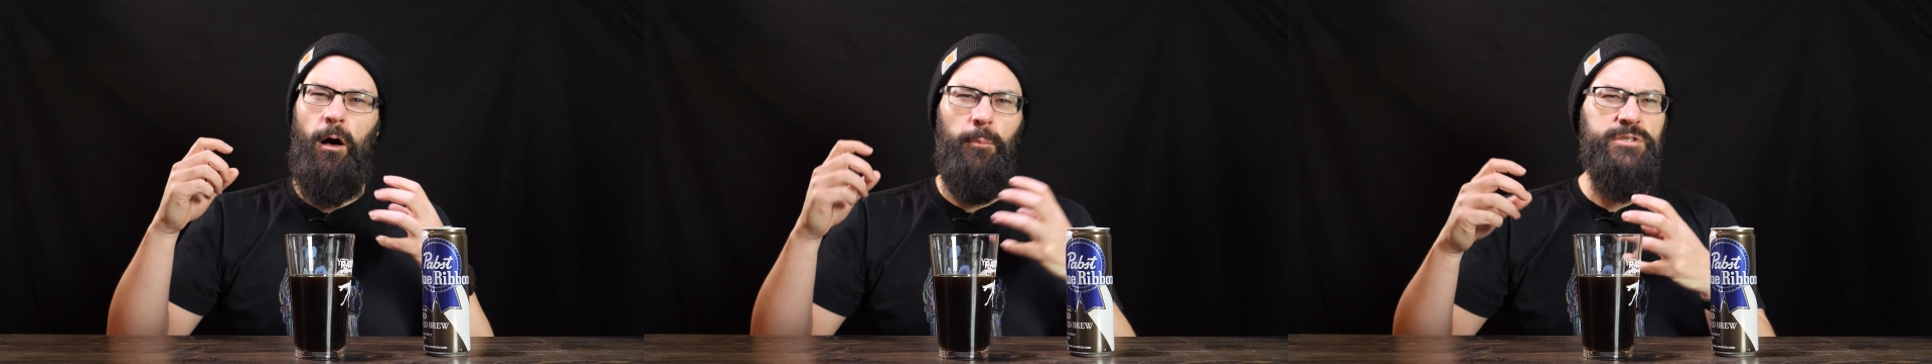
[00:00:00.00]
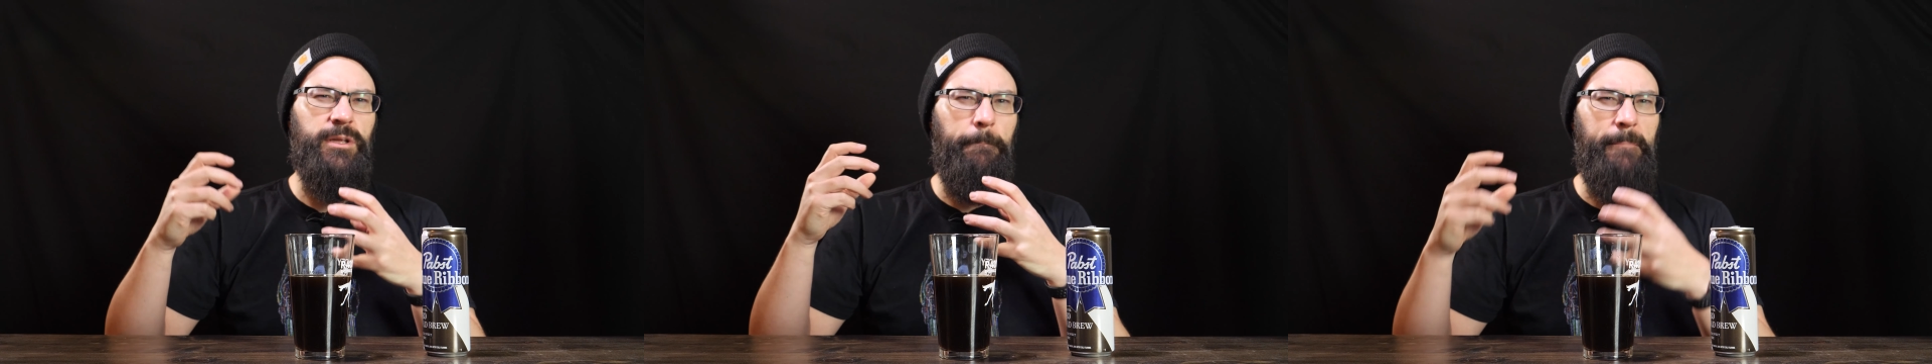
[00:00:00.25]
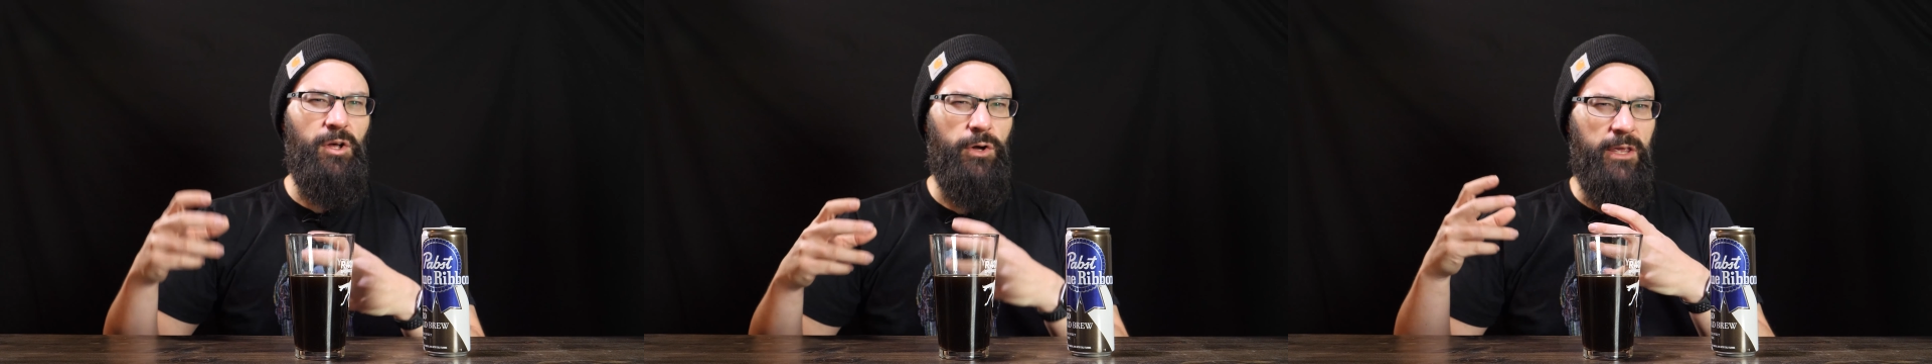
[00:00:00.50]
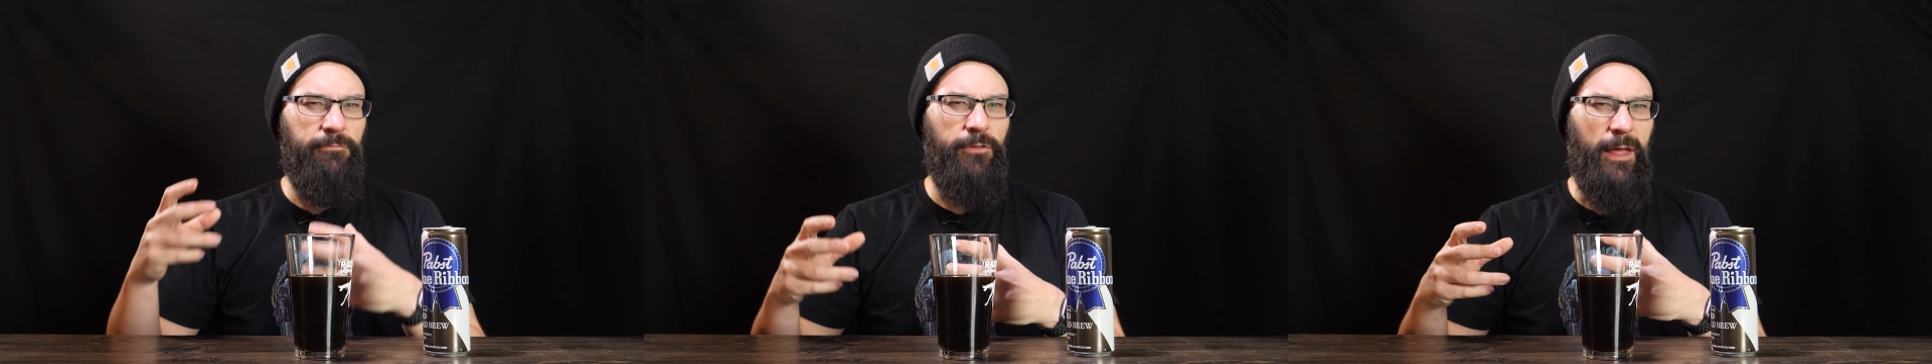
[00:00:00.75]
almost a
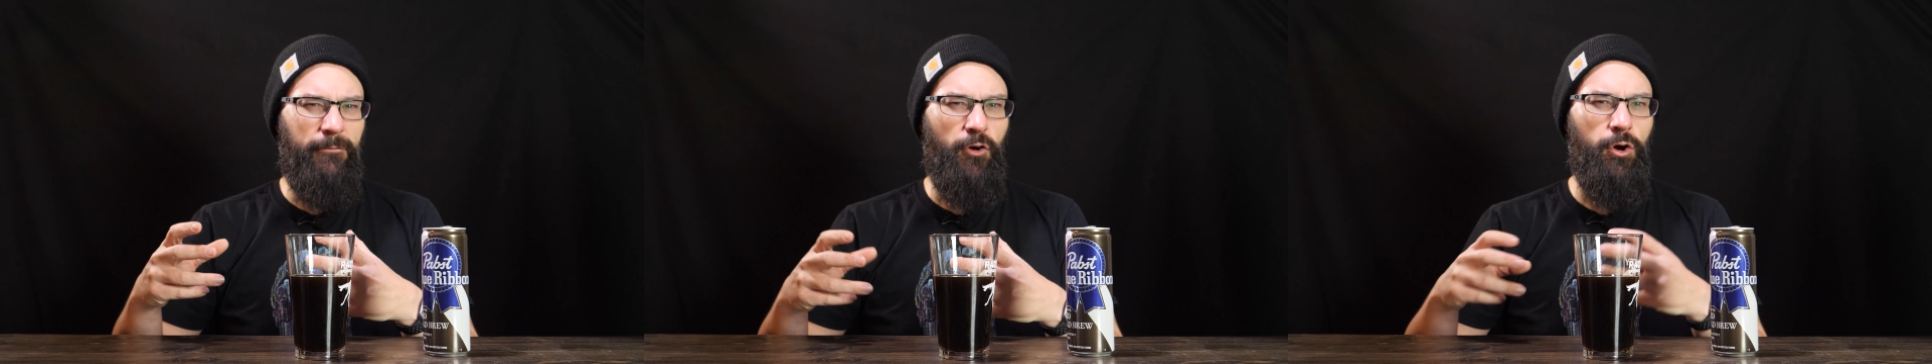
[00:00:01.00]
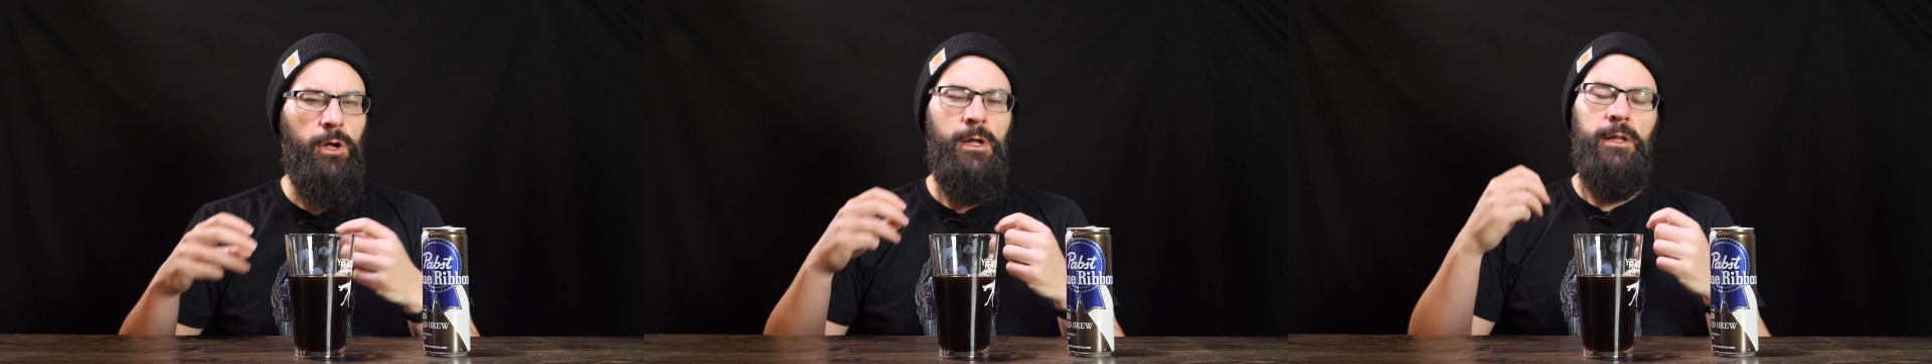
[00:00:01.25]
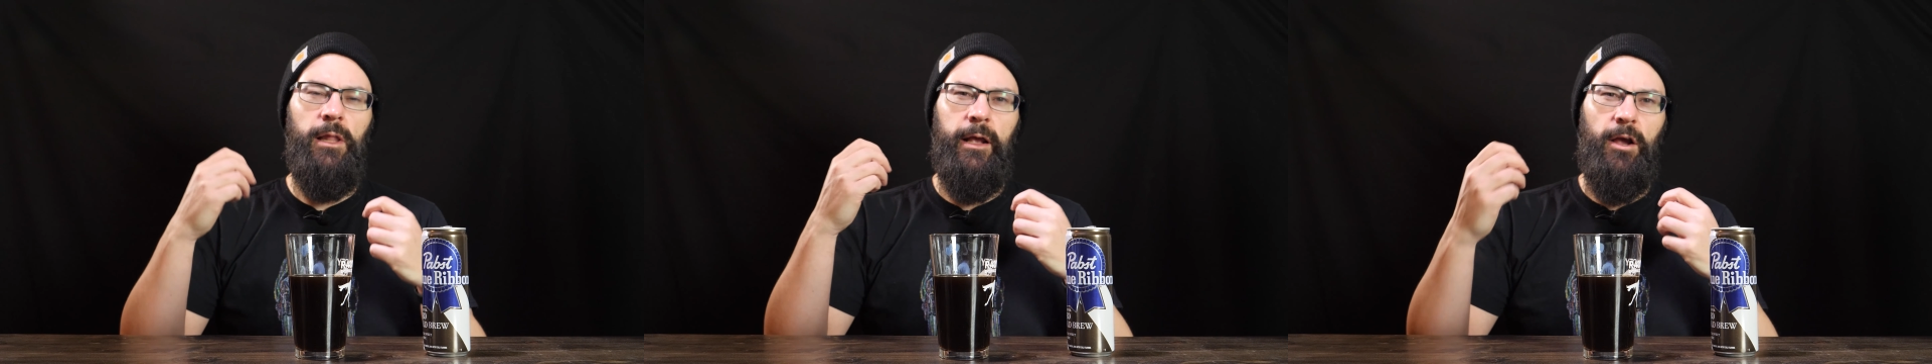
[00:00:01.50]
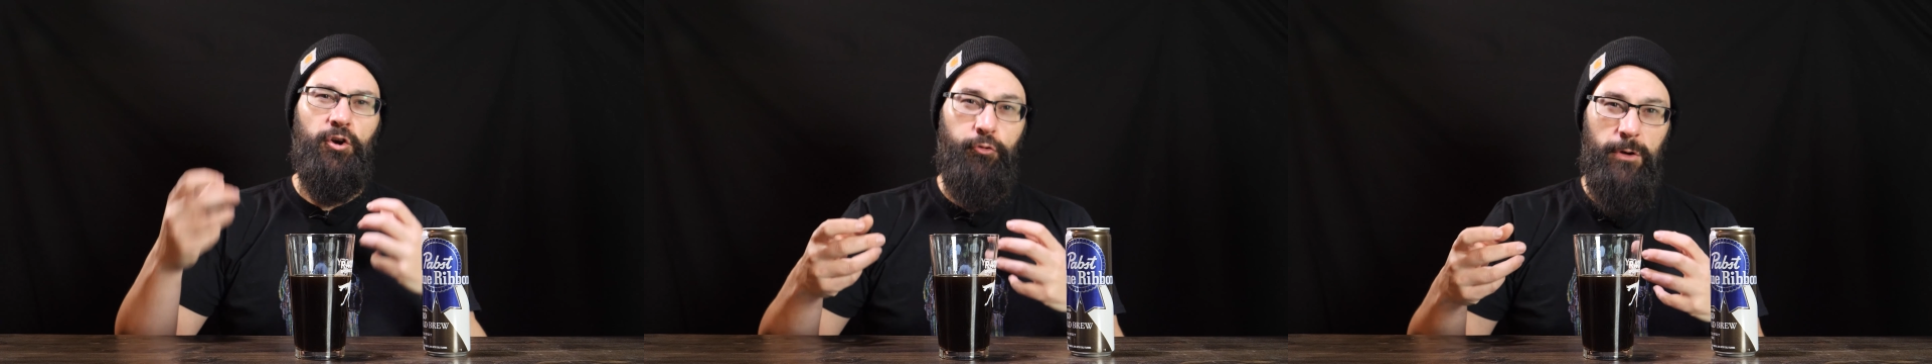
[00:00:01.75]
milky flavor,
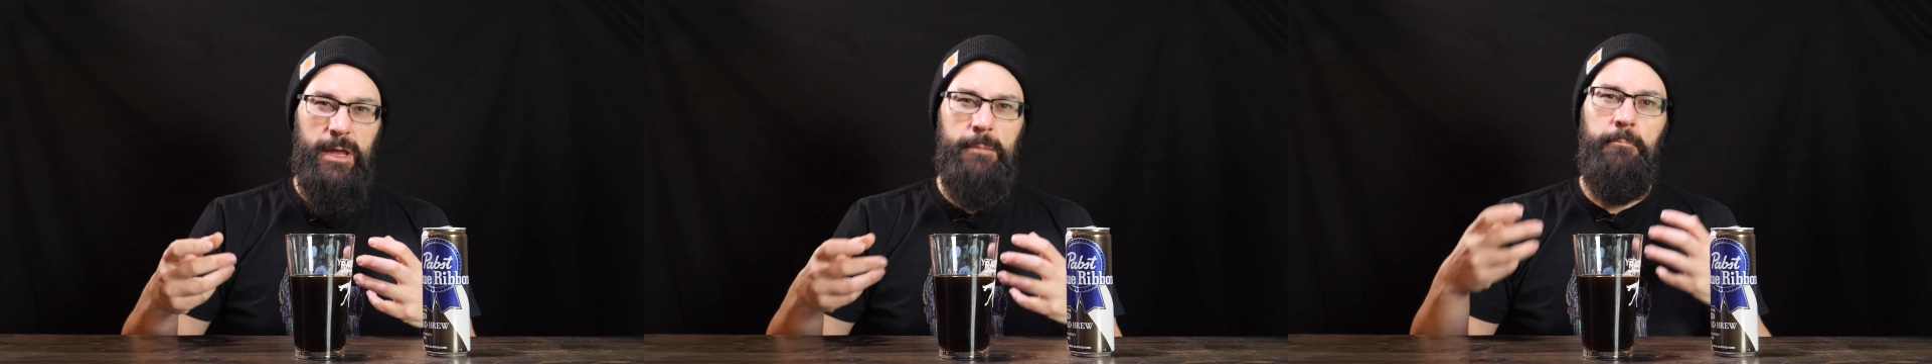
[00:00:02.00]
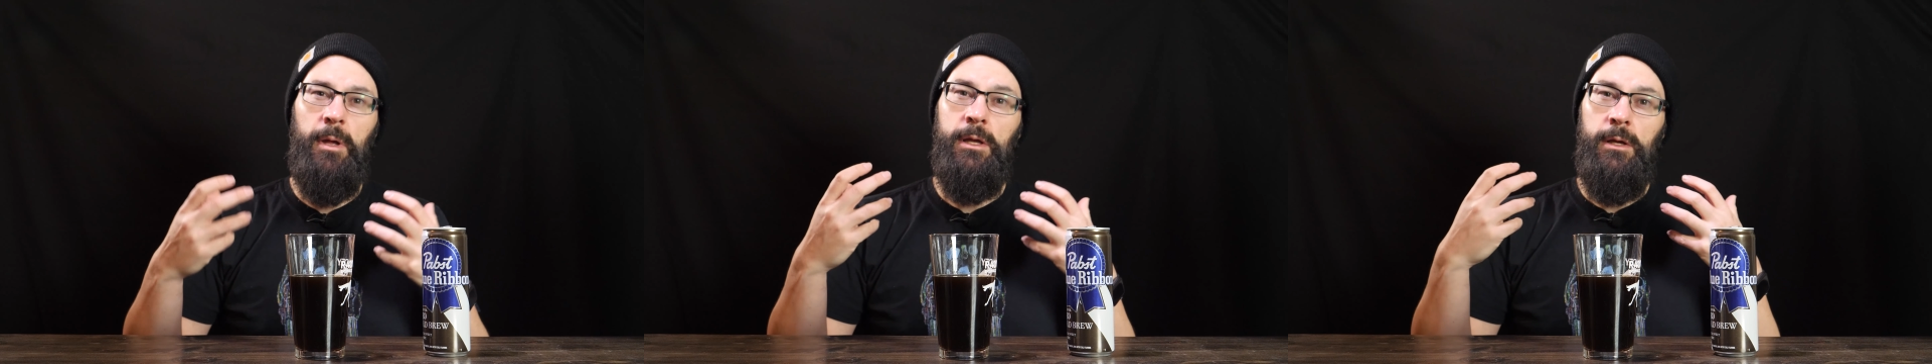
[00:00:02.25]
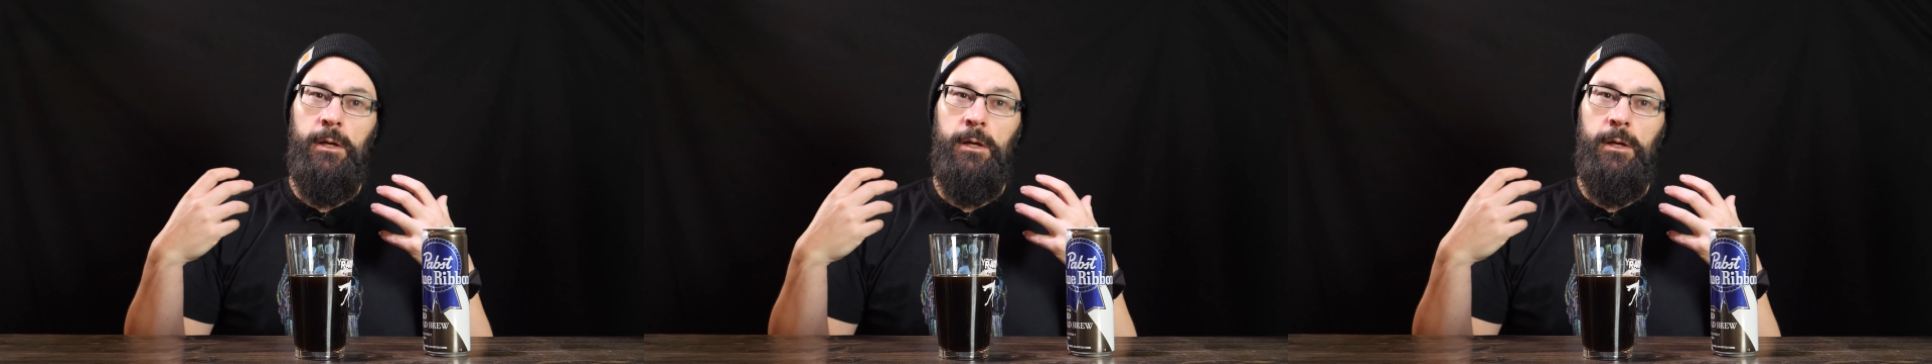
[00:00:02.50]
like a cream,